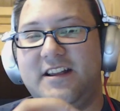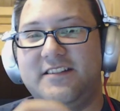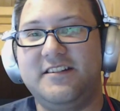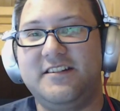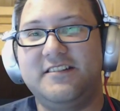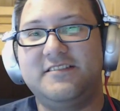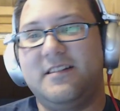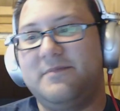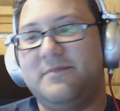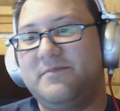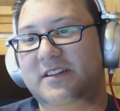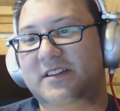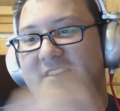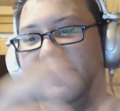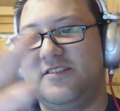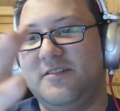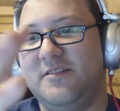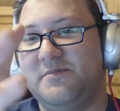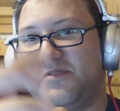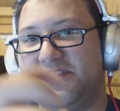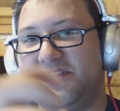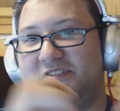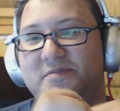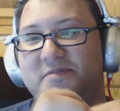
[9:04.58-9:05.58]
something
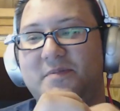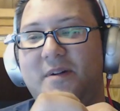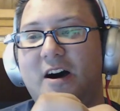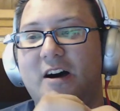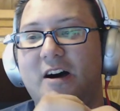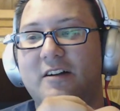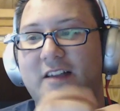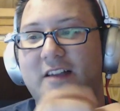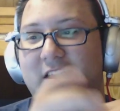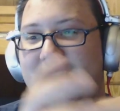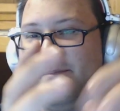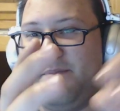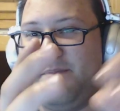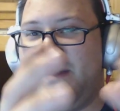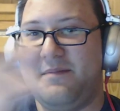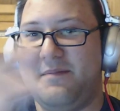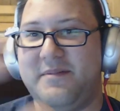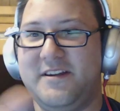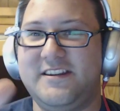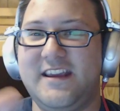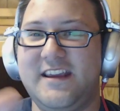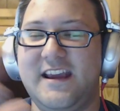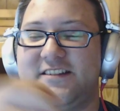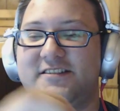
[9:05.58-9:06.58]
super small, like maybe a
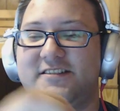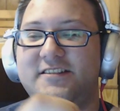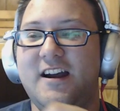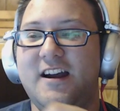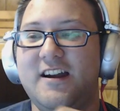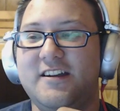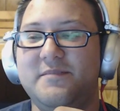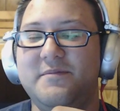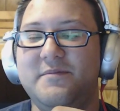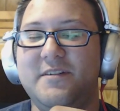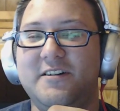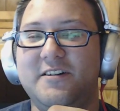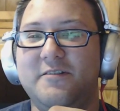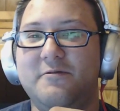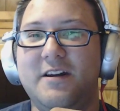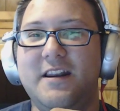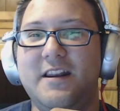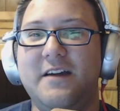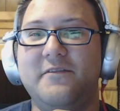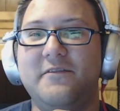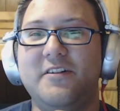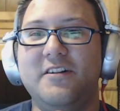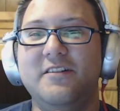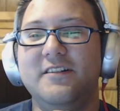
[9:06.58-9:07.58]
text document or
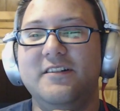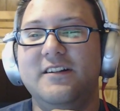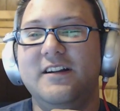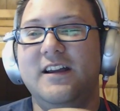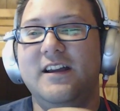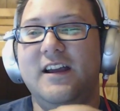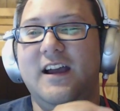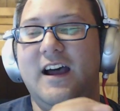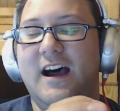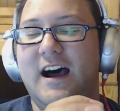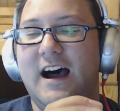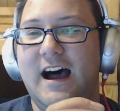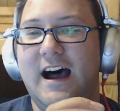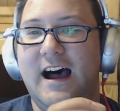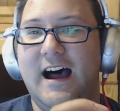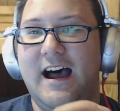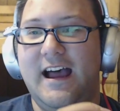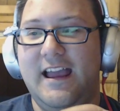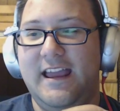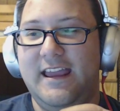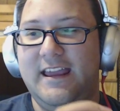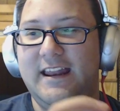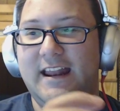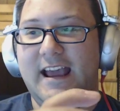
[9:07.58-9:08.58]
whatever,
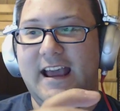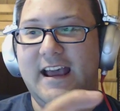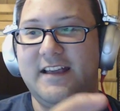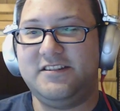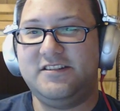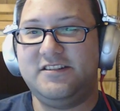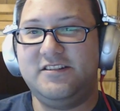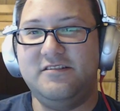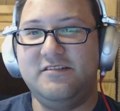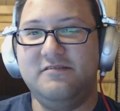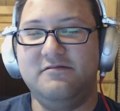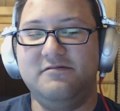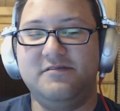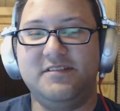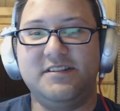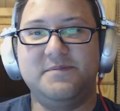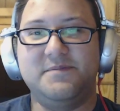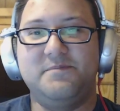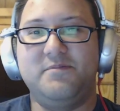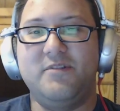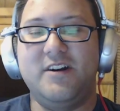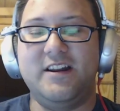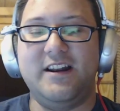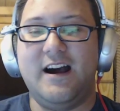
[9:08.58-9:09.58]
it has to
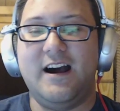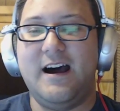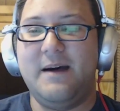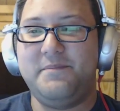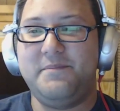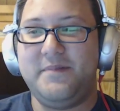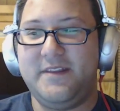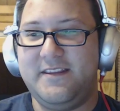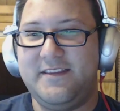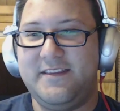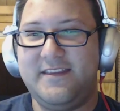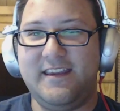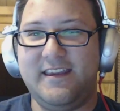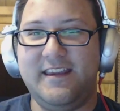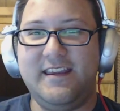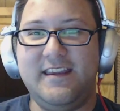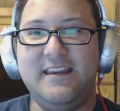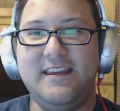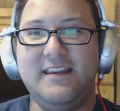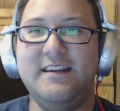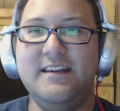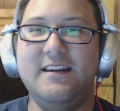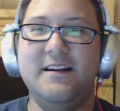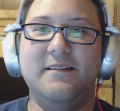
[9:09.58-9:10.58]
split up
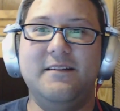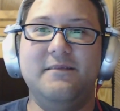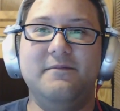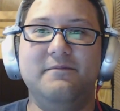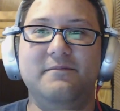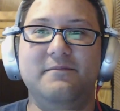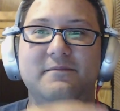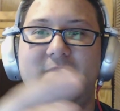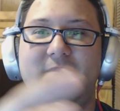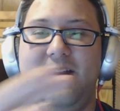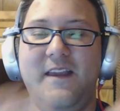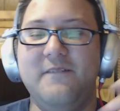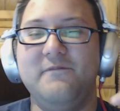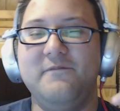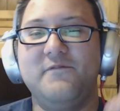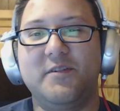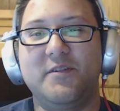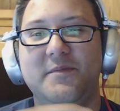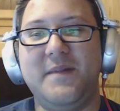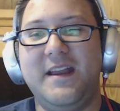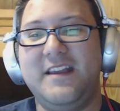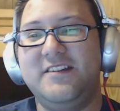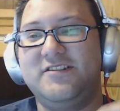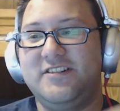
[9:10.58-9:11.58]
the
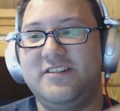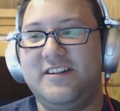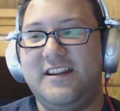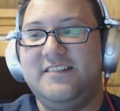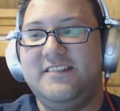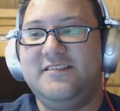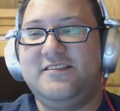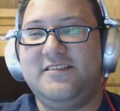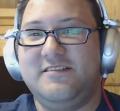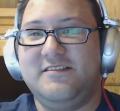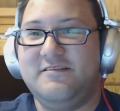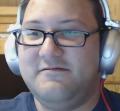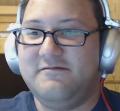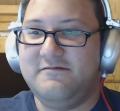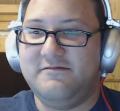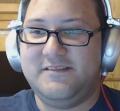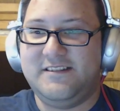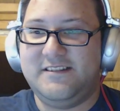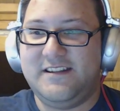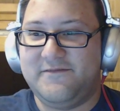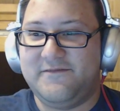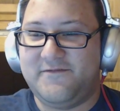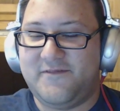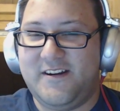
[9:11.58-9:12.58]
information into
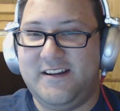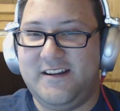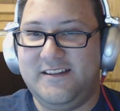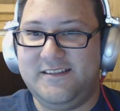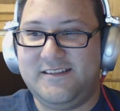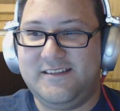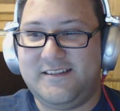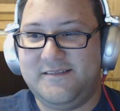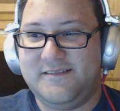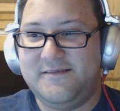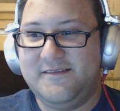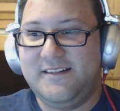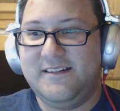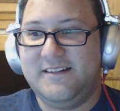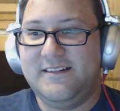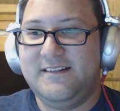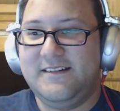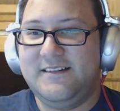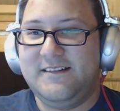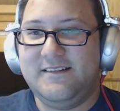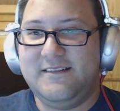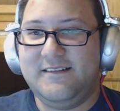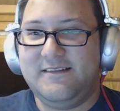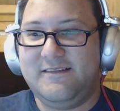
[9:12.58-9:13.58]
different
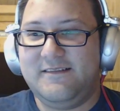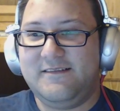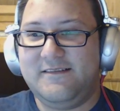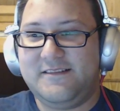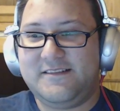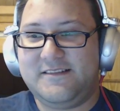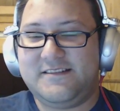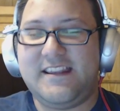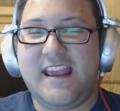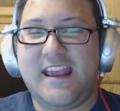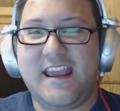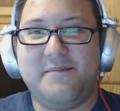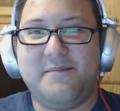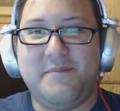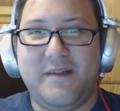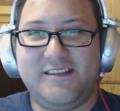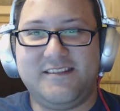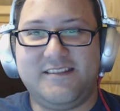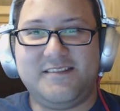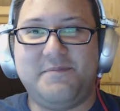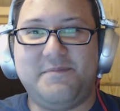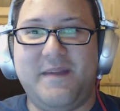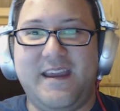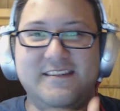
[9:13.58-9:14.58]
segments,
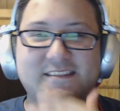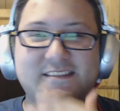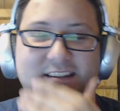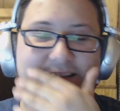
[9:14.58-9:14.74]
basically.